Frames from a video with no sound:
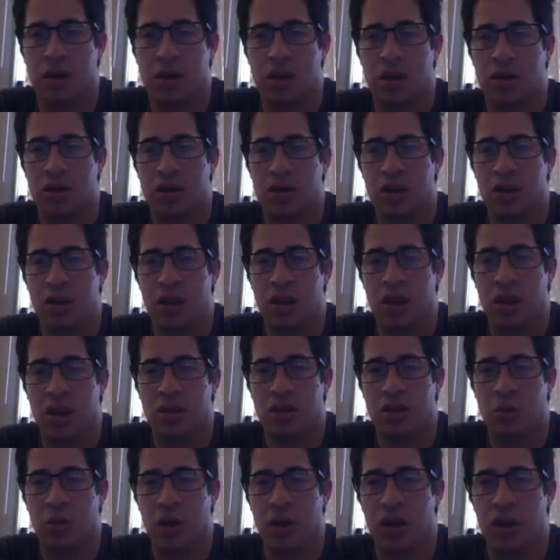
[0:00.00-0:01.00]
Still has a
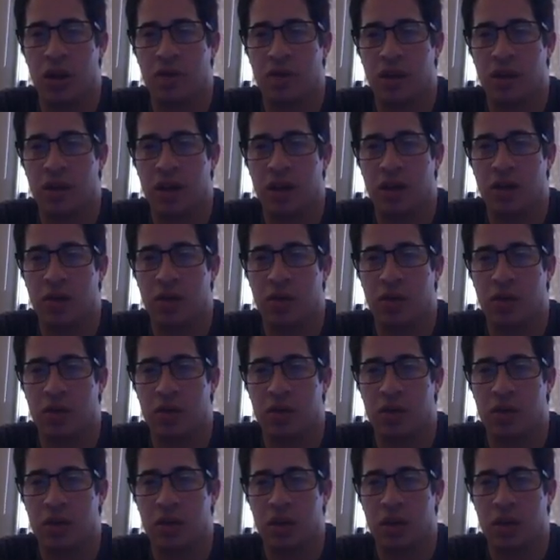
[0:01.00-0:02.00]
weight of 10
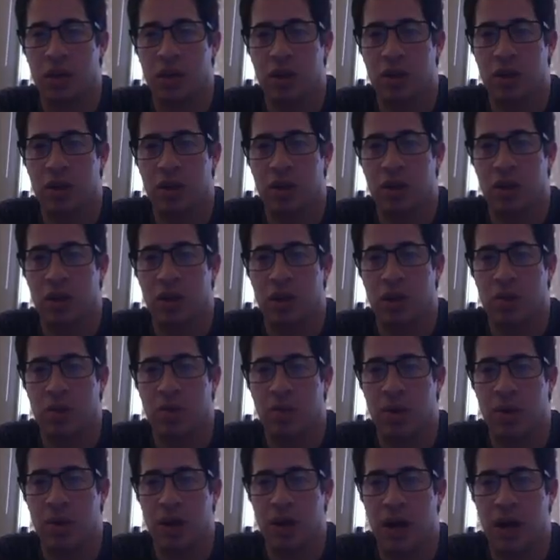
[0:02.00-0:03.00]
newtons.
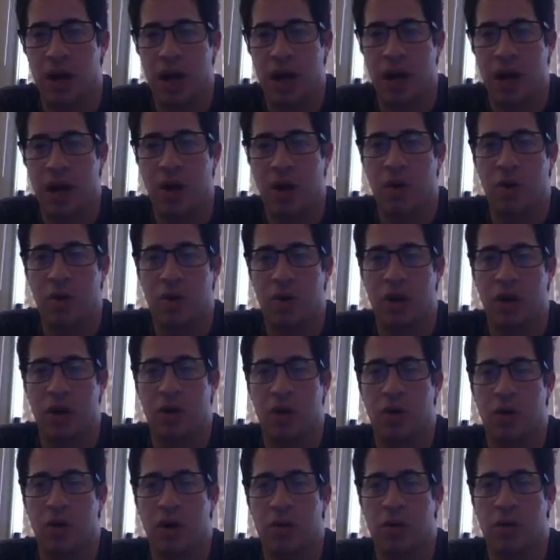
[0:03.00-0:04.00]
But now, in
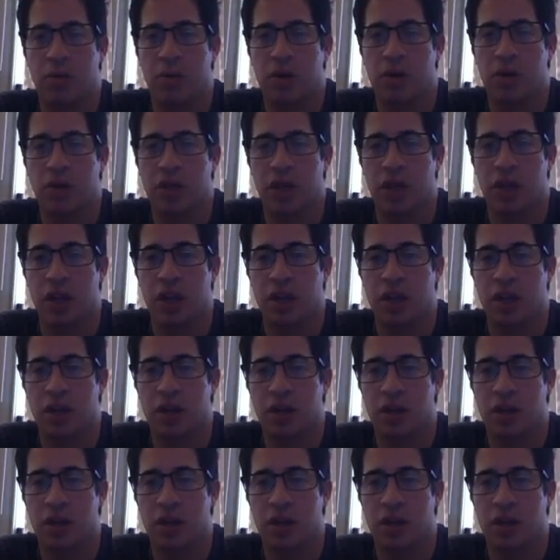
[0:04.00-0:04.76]
order to push it,